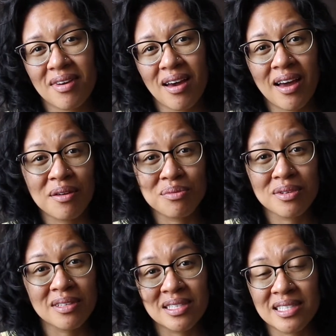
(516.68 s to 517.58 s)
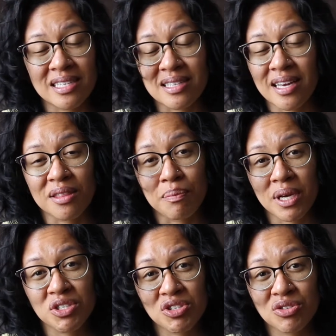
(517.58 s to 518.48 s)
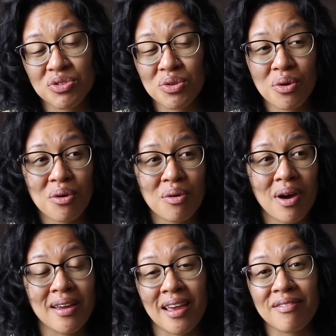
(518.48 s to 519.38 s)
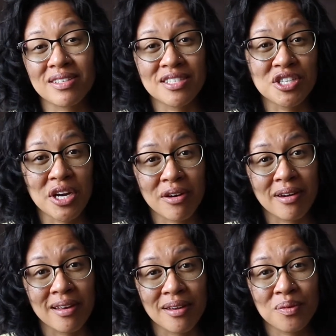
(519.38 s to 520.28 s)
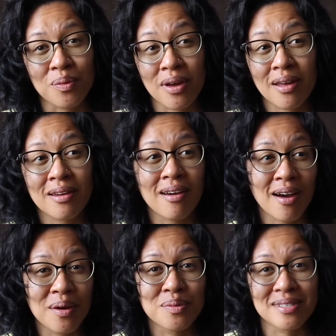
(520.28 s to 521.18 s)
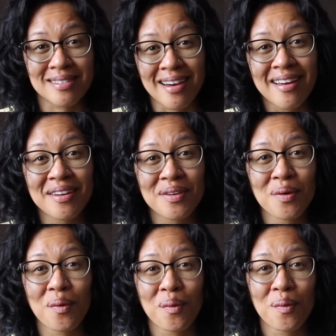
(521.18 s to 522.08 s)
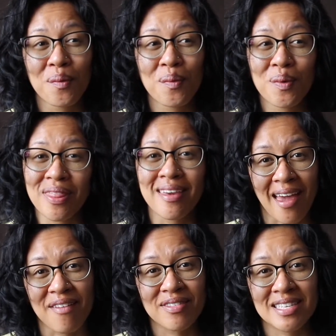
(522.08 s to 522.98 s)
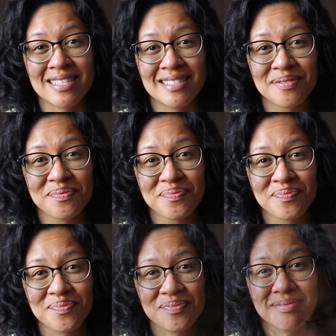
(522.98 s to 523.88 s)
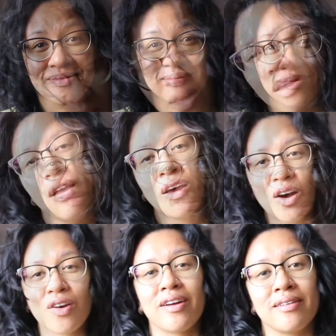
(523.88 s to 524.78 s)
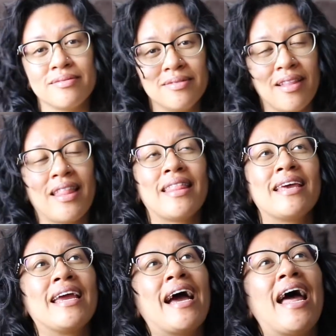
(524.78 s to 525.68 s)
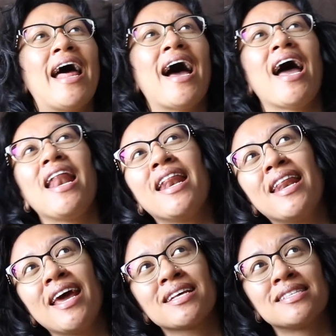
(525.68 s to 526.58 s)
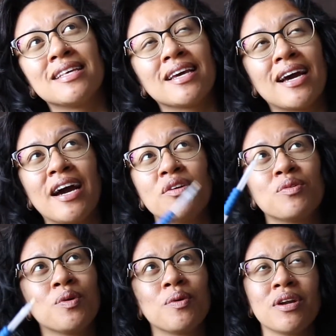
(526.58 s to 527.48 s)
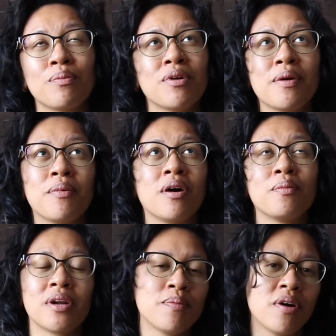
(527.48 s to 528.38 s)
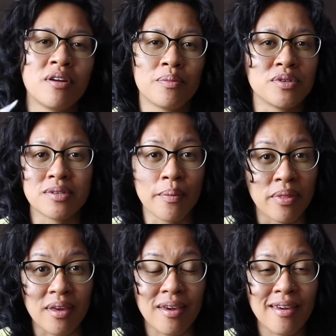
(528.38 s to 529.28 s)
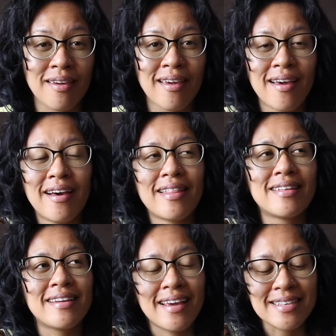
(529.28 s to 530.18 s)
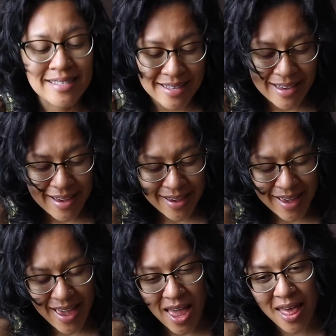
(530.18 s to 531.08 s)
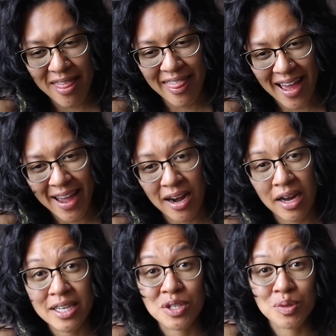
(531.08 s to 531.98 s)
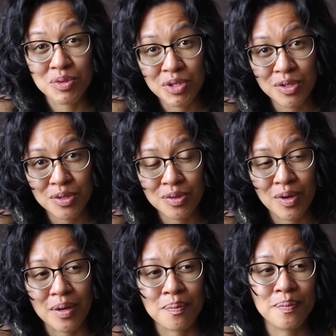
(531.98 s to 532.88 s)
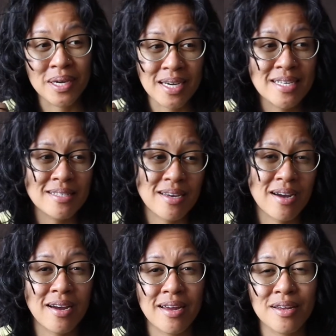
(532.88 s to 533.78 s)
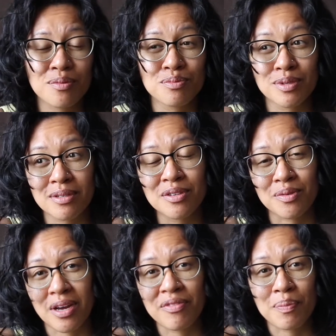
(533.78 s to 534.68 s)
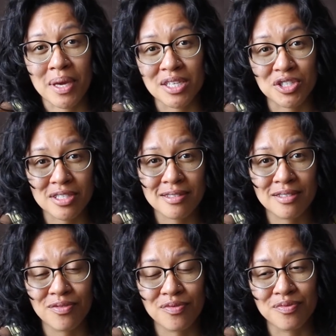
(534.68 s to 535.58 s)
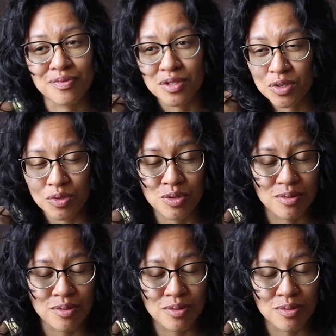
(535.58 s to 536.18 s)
I really didn't like the picture, so I gave it to charity when I was done with the canvas. All right, the next thing, I don't know what number I'm on, but I'm on number something. The next thing that I don't do, because I really don't have the patience to